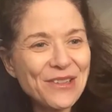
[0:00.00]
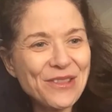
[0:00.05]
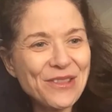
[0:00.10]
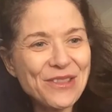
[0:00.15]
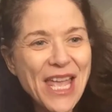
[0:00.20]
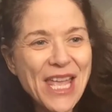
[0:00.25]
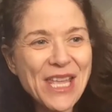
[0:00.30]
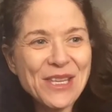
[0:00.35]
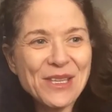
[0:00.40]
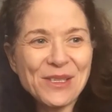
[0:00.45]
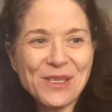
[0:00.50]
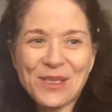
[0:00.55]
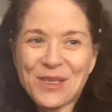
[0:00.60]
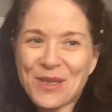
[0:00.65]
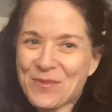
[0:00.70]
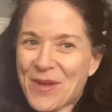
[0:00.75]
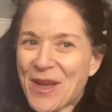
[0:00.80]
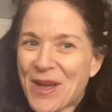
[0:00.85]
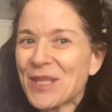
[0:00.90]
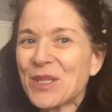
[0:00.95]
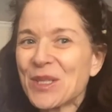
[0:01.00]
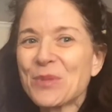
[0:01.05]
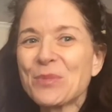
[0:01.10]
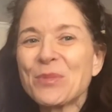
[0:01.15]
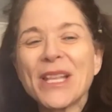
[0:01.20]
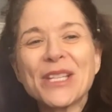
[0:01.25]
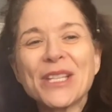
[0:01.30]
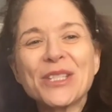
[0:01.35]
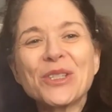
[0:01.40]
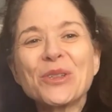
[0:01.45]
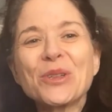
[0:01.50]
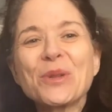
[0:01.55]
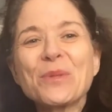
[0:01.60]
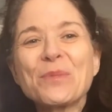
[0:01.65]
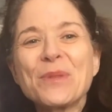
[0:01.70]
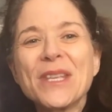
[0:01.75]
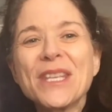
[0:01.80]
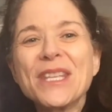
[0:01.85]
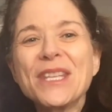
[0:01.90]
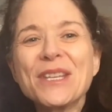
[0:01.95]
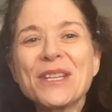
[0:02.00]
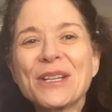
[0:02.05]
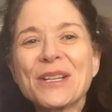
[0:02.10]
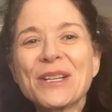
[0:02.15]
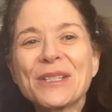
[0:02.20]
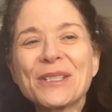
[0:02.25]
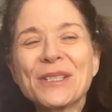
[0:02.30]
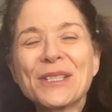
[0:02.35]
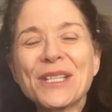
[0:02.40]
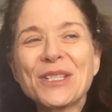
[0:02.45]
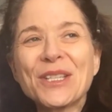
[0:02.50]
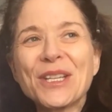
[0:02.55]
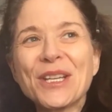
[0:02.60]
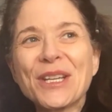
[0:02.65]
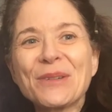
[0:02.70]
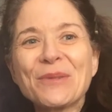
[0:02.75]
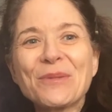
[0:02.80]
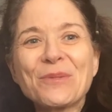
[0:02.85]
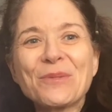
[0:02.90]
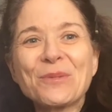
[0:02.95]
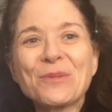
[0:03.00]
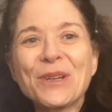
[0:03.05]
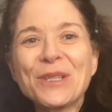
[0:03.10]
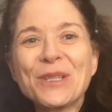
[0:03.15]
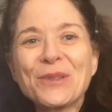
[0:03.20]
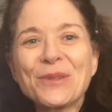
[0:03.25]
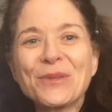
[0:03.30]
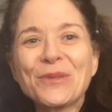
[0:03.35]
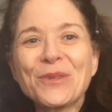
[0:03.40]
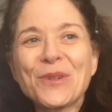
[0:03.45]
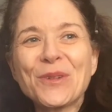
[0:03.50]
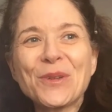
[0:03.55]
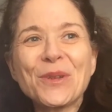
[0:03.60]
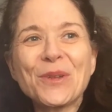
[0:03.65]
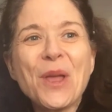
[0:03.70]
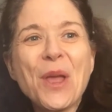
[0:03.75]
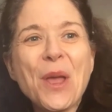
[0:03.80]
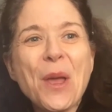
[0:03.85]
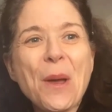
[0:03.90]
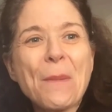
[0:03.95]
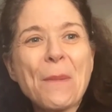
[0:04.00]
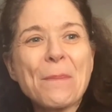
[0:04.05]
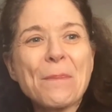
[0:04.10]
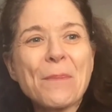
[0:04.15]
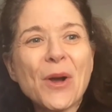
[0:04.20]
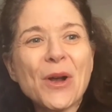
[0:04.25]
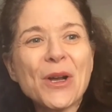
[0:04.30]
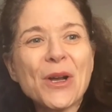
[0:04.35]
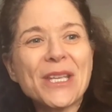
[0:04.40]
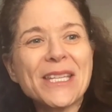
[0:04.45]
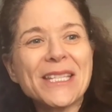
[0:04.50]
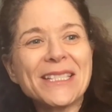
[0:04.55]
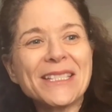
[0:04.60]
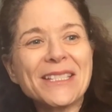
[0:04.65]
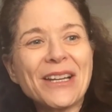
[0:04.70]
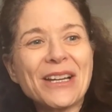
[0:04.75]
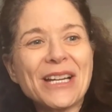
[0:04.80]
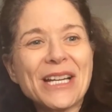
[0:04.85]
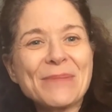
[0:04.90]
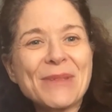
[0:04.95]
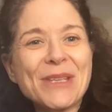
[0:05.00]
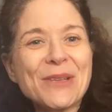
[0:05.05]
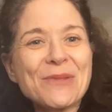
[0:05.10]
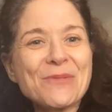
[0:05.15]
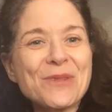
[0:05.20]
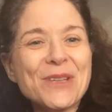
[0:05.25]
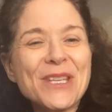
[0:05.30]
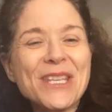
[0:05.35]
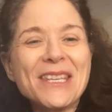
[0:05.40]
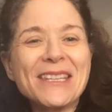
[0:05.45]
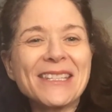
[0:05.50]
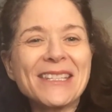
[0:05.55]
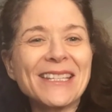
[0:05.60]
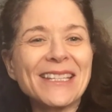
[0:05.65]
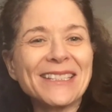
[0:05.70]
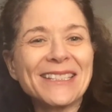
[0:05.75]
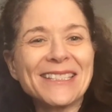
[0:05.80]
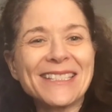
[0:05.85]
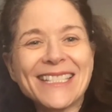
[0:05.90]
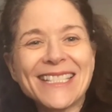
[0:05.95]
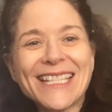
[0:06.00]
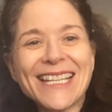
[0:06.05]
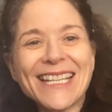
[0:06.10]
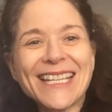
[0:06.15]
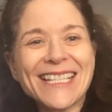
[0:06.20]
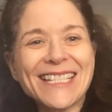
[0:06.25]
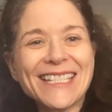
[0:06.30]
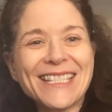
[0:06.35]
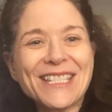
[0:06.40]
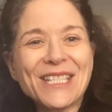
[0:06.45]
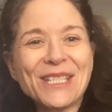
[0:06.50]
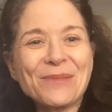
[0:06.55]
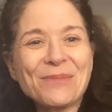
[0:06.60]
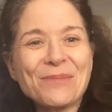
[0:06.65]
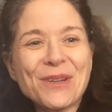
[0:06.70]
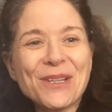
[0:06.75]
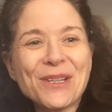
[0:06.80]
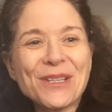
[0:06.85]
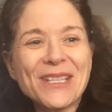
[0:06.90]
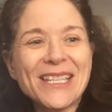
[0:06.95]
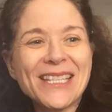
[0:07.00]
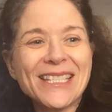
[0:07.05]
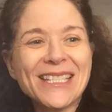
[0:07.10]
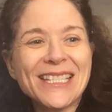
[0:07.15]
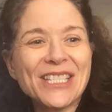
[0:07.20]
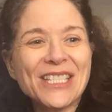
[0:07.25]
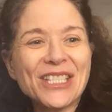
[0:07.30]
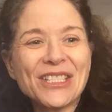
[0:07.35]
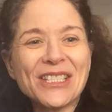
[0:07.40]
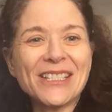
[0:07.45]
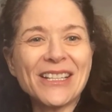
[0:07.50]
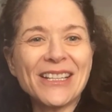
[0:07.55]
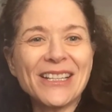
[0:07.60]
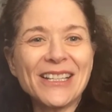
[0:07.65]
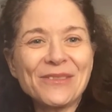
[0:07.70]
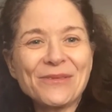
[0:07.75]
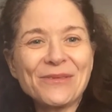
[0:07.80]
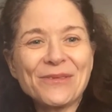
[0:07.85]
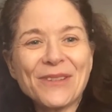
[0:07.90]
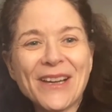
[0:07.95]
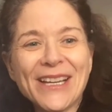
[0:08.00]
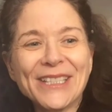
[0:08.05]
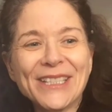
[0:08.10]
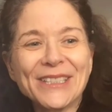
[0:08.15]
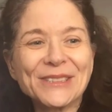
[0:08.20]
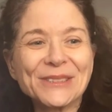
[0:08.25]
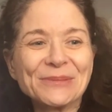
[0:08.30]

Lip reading: thank you so much. Pleasure to be here on such a wonderful market timing week, and this market is just on fire.